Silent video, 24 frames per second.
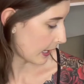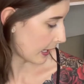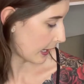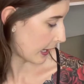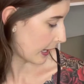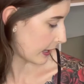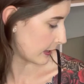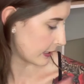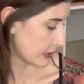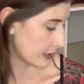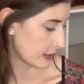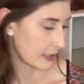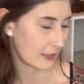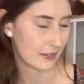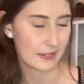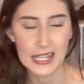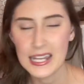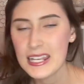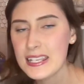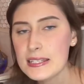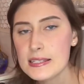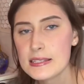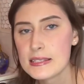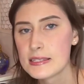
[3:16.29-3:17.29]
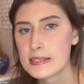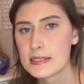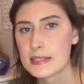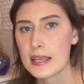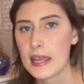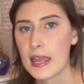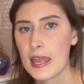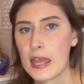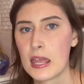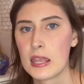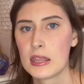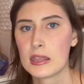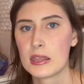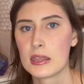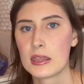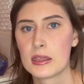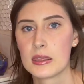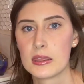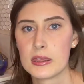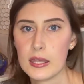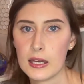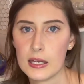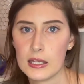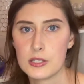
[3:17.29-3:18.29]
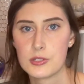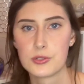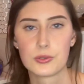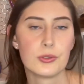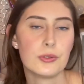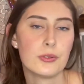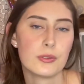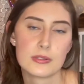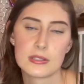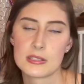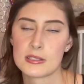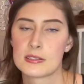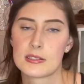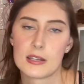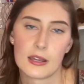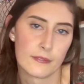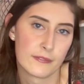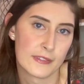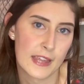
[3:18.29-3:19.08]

And then the lace and the jewels and stuff,